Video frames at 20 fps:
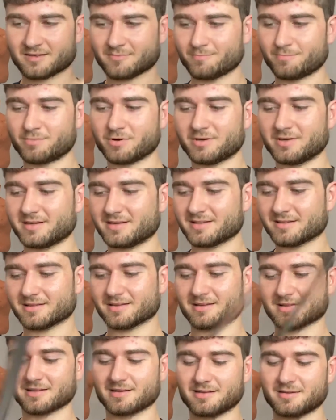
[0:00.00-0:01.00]
but
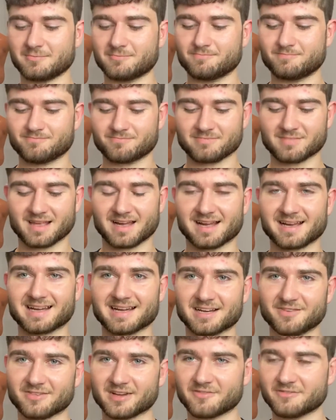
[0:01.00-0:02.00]
again, I kind
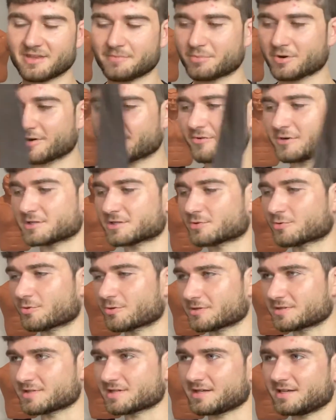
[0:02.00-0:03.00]
of have the preference
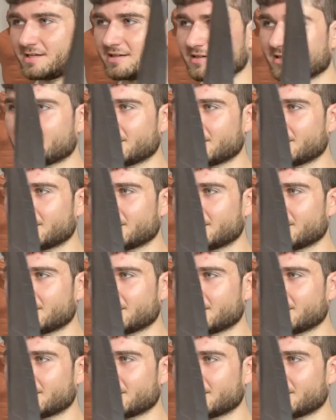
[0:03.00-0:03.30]
towards the